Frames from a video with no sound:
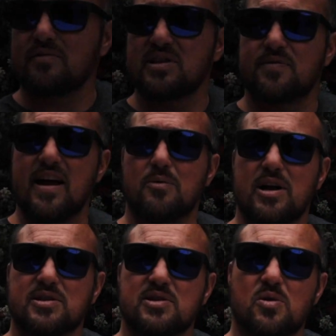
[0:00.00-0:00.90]
of his Fun
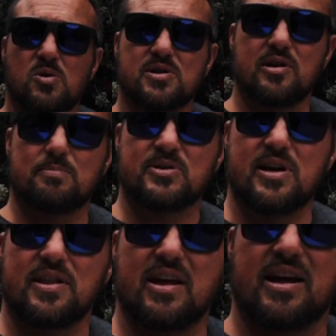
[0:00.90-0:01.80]
One Stores grips
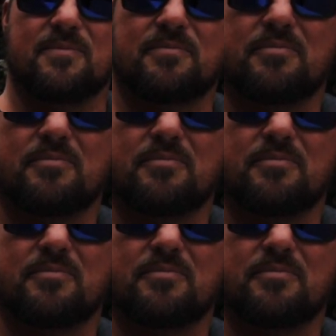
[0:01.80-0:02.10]
on there.